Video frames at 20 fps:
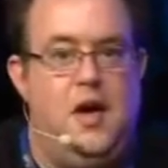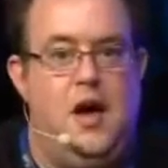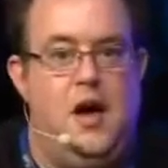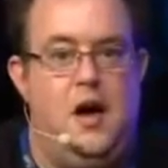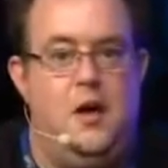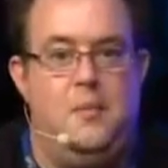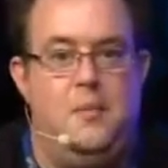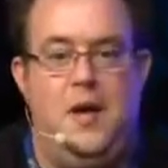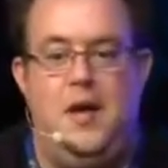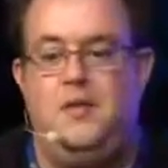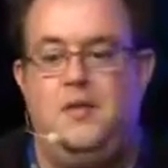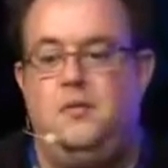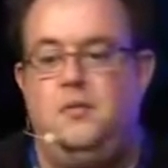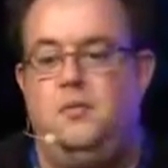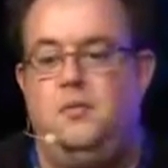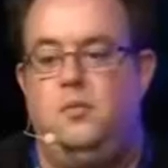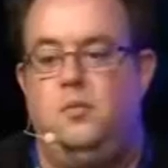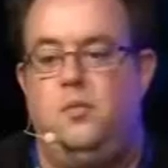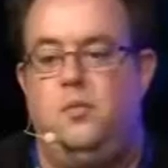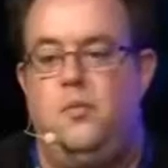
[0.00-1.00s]

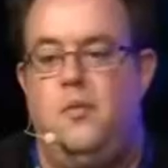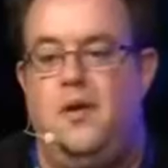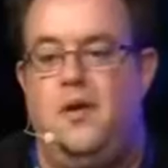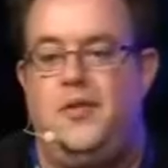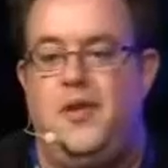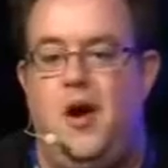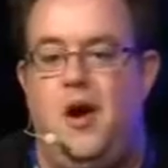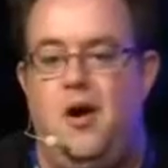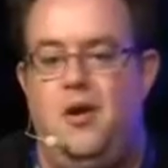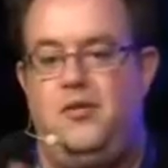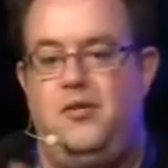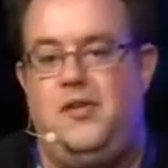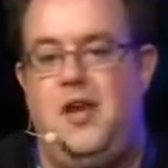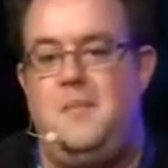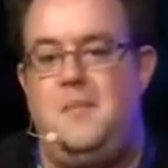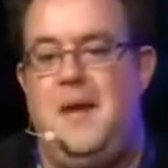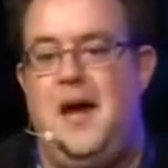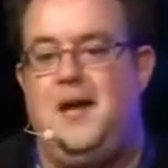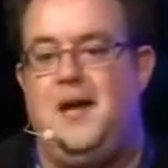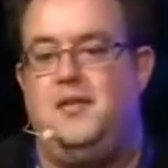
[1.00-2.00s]
And what the artist
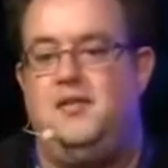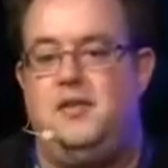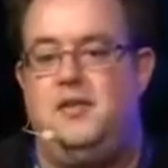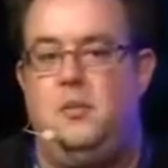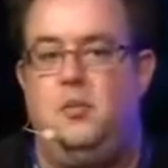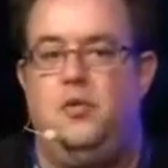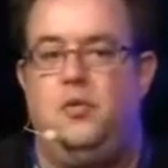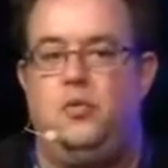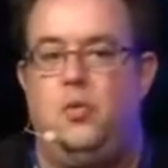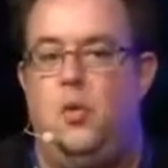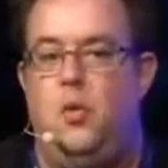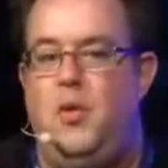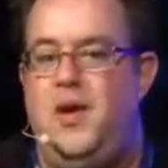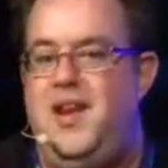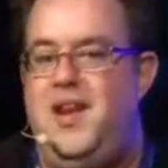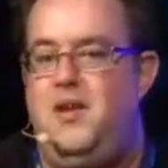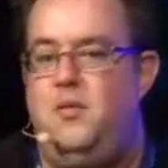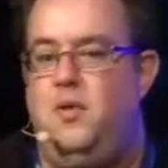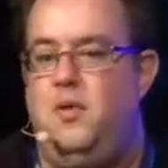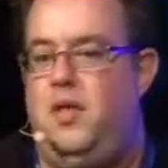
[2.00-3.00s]
came back and said was, well,
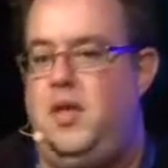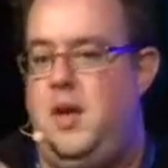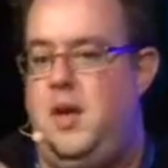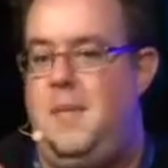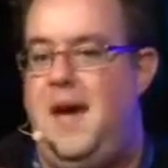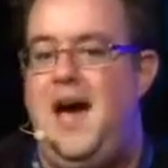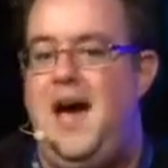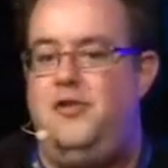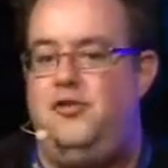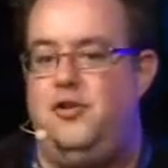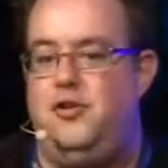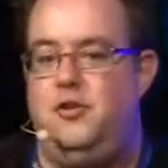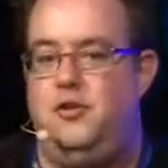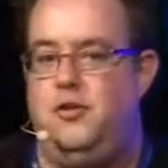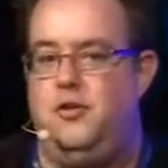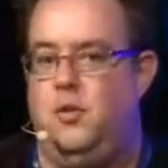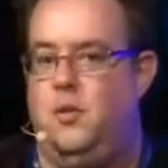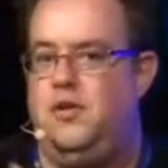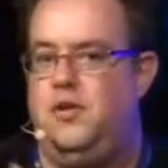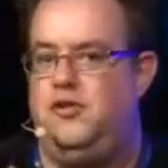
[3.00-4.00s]
we didn't really
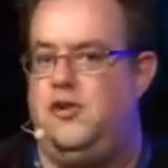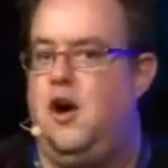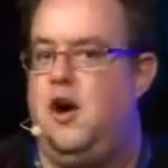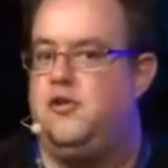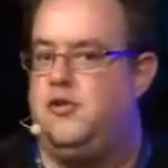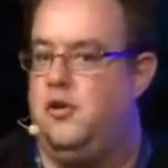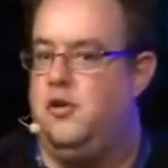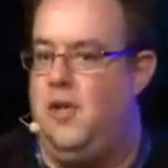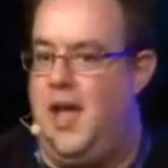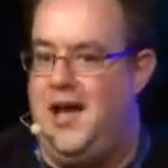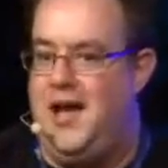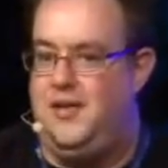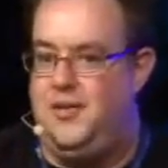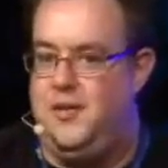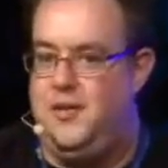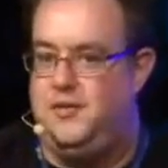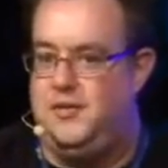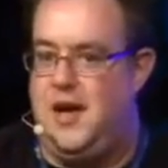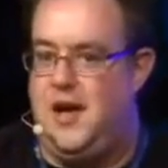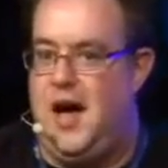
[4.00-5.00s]
imagine the Witch Doctor
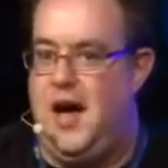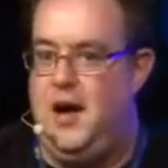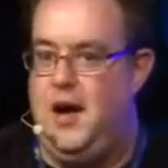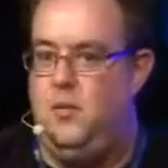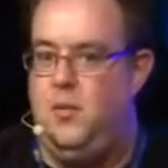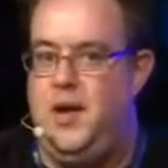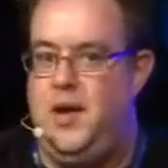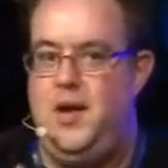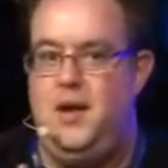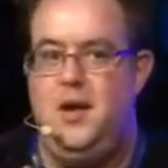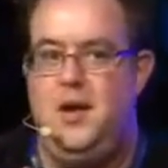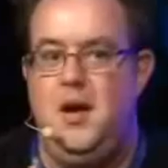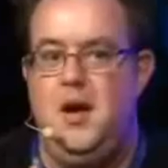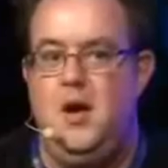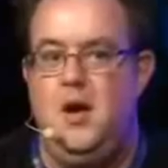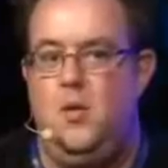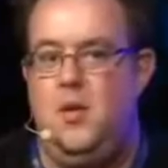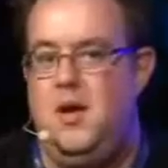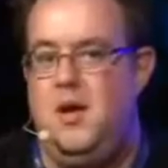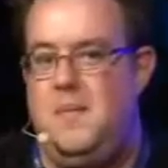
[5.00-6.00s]
like this guy. We
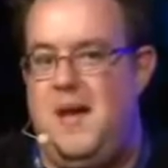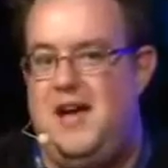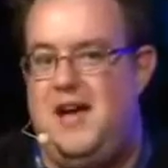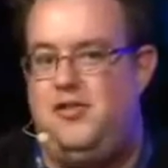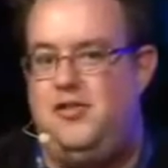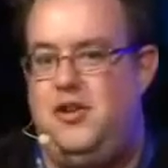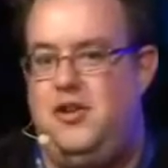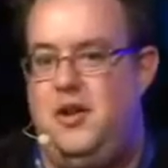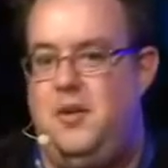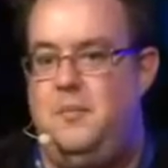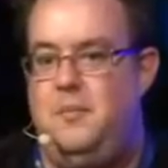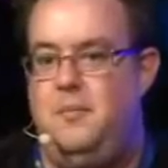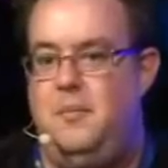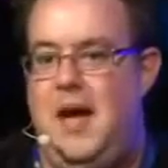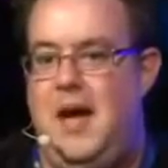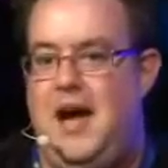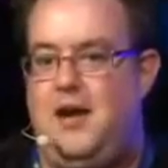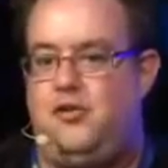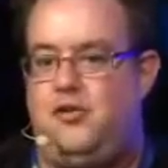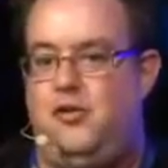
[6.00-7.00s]
imagined
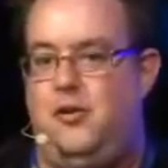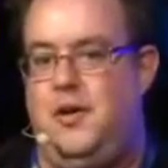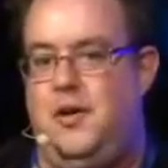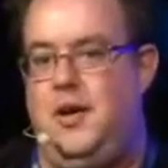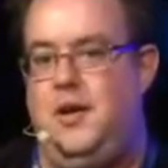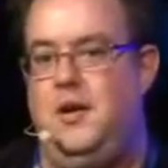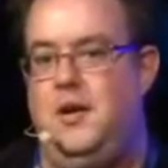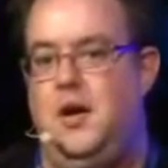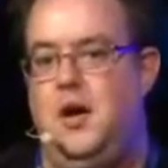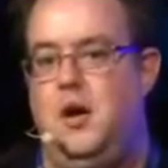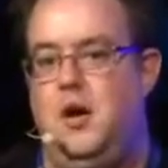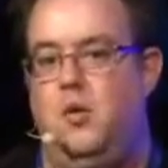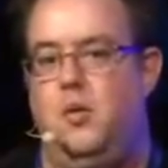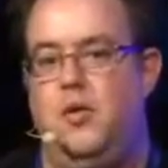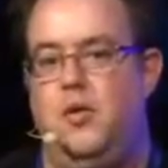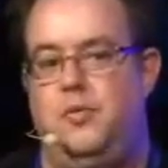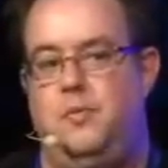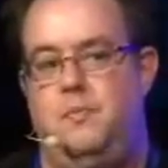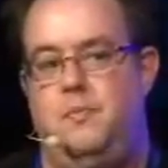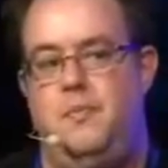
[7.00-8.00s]
him actually
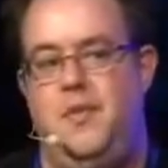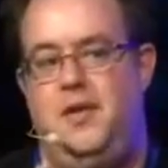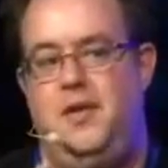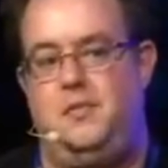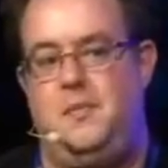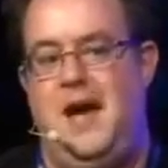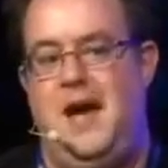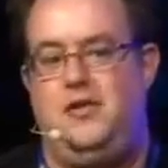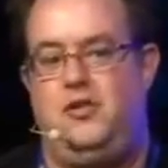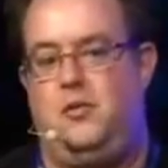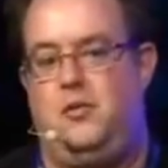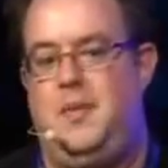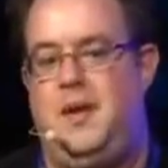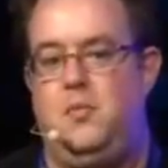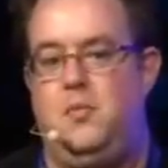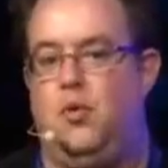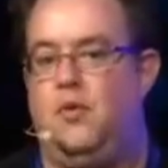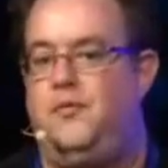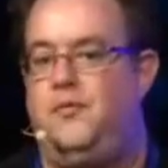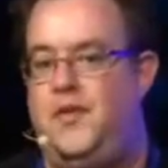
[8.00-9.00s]
with his magic
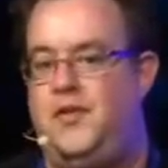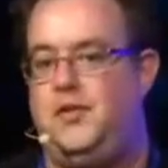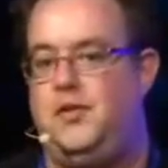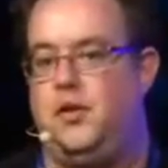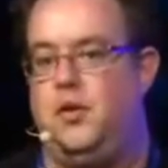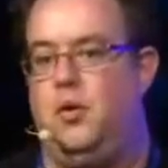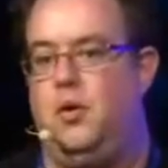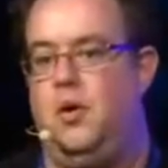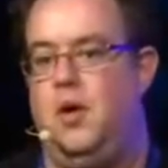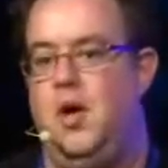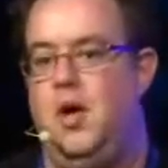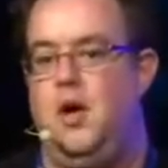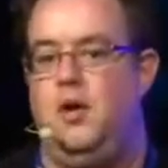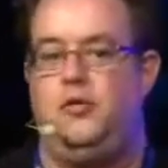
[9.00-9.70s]
being more physical.